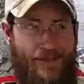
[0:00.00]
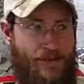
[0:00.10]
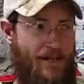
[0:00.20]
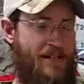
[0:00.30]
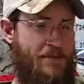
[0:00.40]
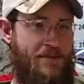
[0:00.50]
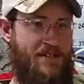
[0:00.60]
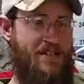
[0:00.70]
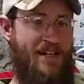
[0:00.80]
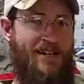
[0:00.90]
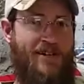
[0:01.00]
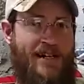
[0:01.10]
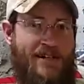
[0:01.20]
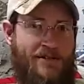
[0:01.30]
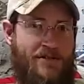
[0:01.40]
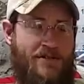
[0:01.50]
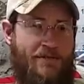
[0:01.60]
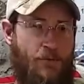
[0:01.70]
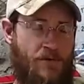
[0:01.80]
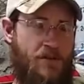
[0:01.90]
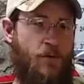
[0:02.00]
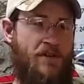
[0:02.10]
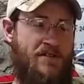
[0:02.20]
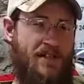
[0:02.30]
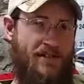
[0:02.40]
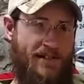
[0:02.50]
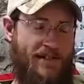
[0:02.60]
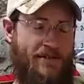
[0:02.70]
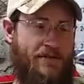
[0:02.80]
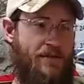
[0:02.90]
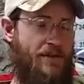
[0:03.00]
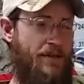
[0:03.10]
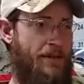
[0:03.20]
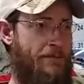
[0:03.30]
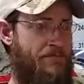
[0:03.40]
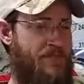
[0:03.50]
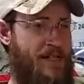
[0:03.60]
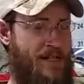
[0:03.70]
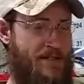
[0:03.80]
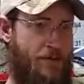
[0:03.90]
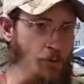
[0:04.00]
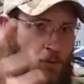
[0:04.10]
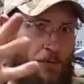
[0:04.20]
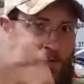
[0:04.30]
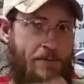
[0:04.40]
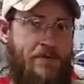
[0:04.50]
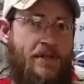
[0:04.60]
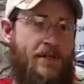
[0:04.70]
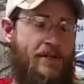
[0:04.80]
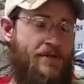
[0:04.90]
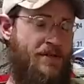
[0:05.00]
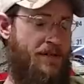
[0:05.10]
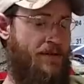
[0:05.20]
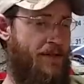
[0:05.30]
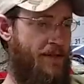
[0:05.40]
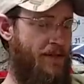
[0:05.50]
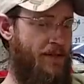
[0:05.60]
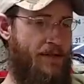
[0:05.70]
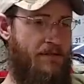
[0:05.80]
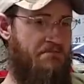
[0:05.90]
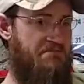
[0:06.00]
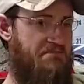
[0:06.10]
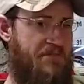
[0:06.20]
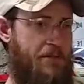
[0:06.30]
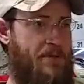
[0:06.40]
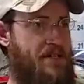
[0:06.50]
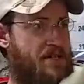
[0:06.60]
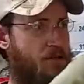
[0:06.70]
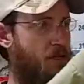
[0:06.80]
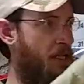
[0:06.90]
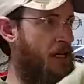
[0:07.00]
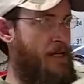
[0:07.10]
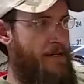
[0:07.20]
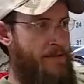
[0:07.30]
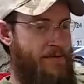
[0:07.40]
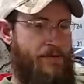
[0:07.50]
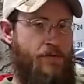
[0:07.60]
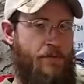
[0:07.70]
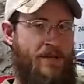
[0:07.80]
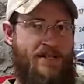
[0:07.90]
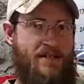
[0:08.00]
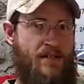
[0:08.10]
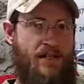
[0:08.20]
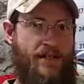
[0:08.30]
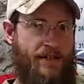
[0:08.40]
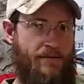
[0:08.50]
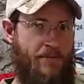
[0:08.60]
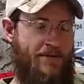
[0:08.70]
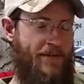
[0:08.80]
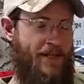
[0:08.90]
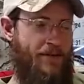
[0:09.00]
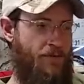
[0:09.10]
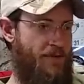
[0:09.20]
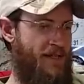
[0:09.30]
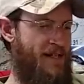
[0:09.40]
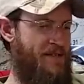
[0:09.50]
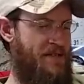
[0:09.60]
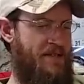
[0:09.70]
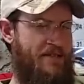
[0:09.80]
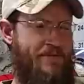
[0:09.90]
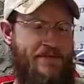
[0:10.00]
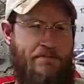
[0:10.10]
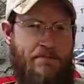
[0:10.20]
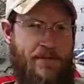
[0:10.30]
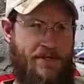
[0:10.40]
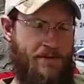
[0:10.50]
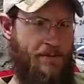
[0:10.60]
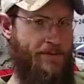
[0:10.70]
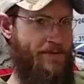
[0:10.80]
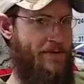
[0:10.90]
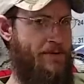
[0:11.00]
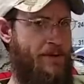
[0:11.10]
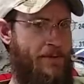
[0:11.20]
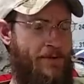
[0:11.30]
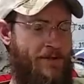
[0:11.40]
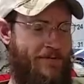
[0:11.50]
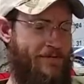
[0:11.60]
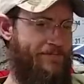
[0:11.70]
Craftsman style house, four square style house. It has a dormer upstairs, and there'd be soot line on my siding, my vinyl, and that stuff is miserable to scrub off.